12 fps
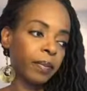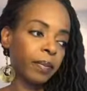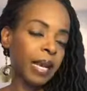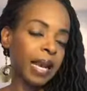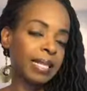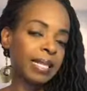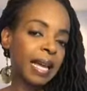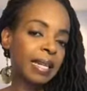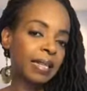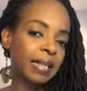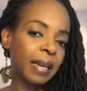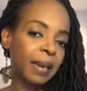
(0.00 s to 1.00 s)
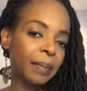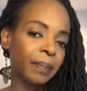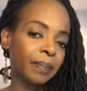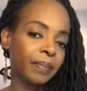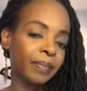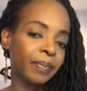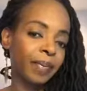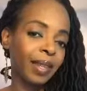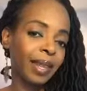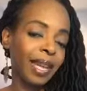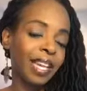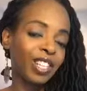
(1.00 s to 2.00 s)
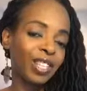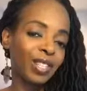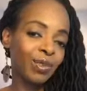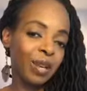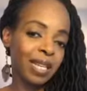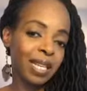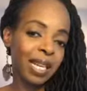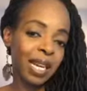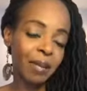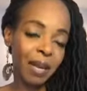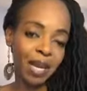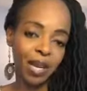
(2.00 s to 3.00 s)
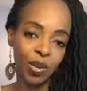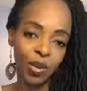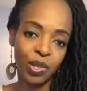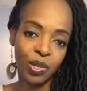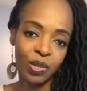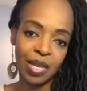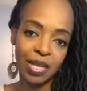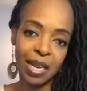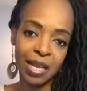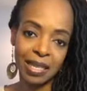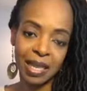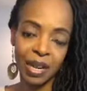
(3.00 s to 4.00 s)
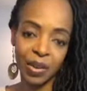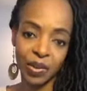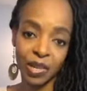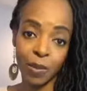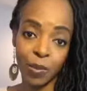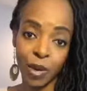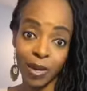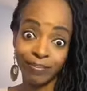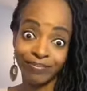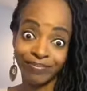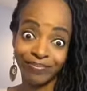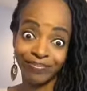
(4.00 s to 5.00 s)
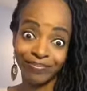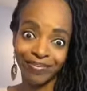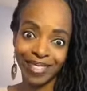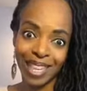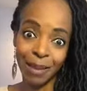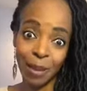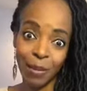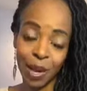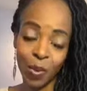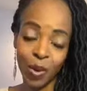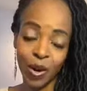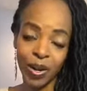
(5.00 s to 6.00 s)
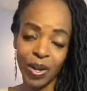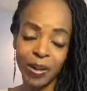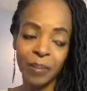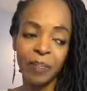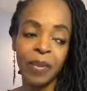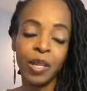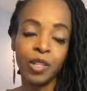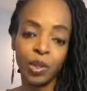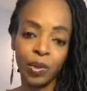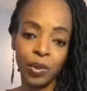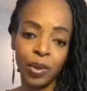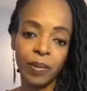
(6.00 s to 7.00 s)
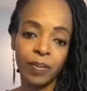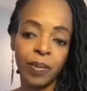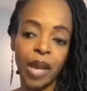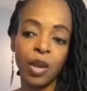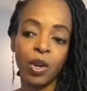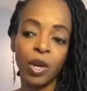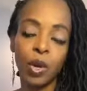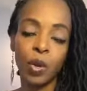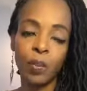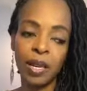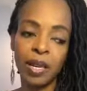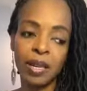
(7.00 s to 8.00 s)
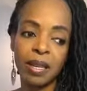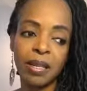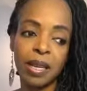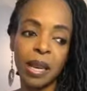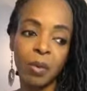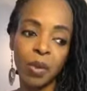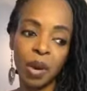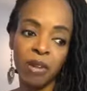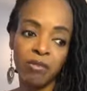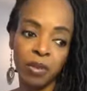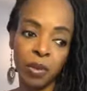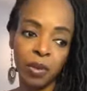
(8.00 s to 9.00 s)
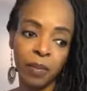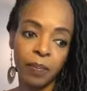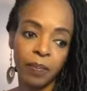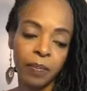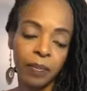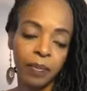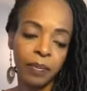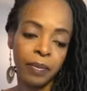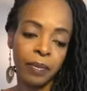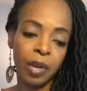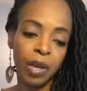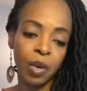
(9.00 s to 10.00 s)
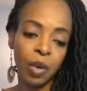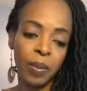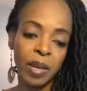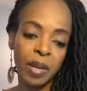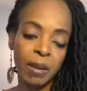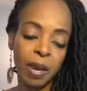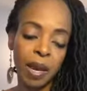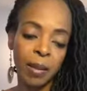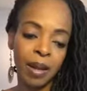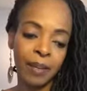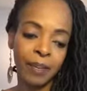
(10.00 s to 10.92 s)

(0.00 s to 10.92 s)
Asante. She's rustling and making noise because I said I'd take her somewhere, keeping my word. Jude, I know you're obedient and I'm grateful. Are you obedient, mama?